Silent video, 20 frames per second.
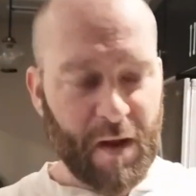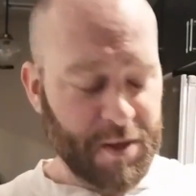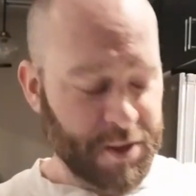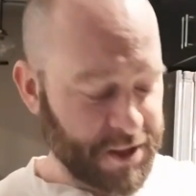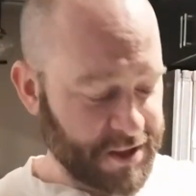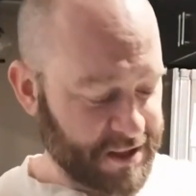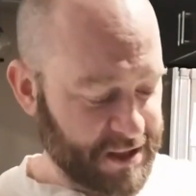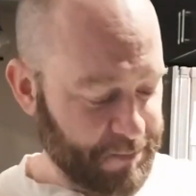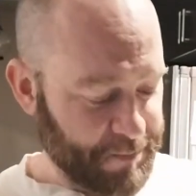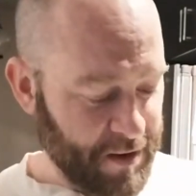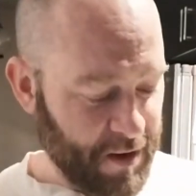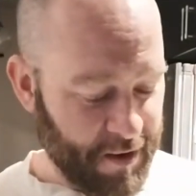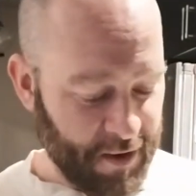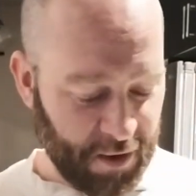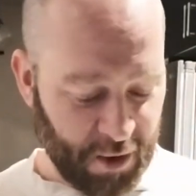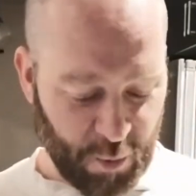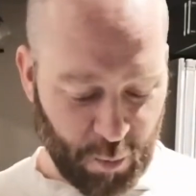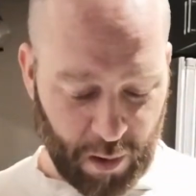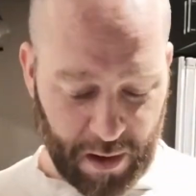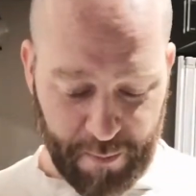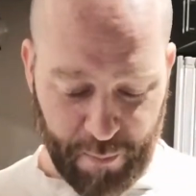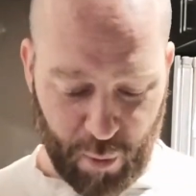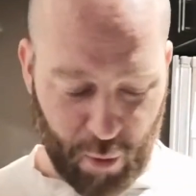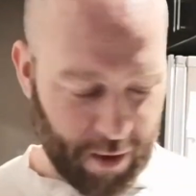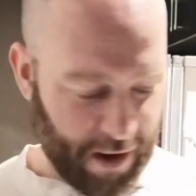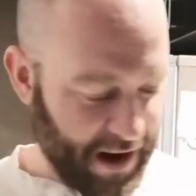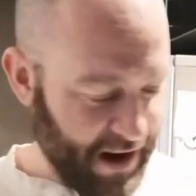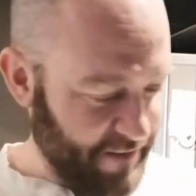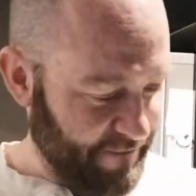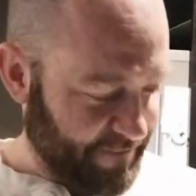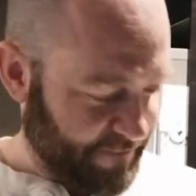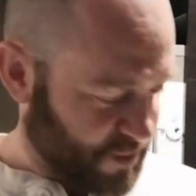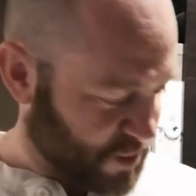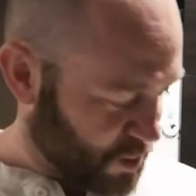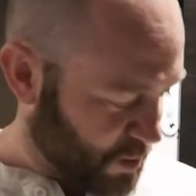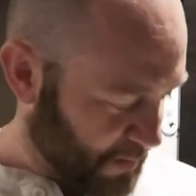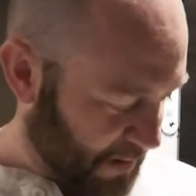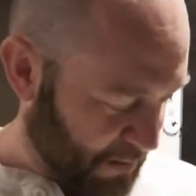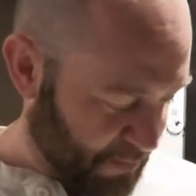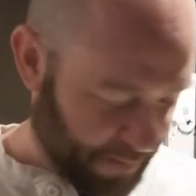Just sipping on a little white port. I have
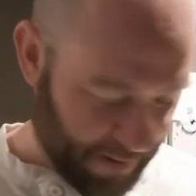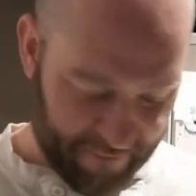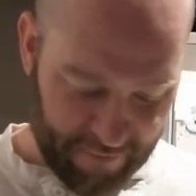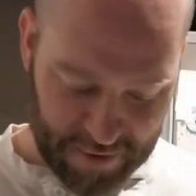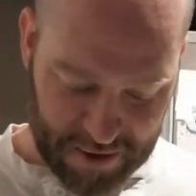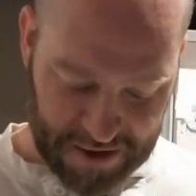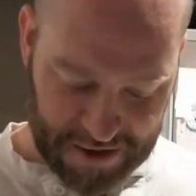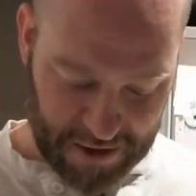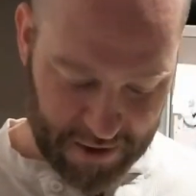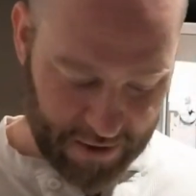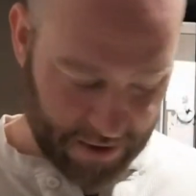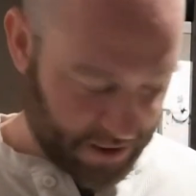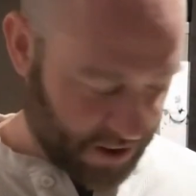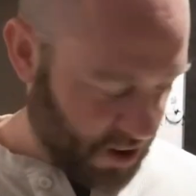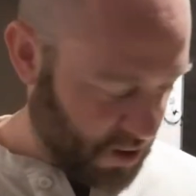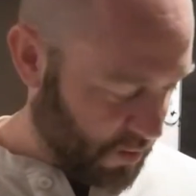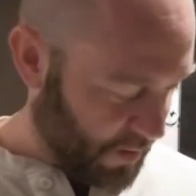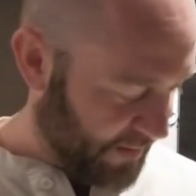too many beverages on the go.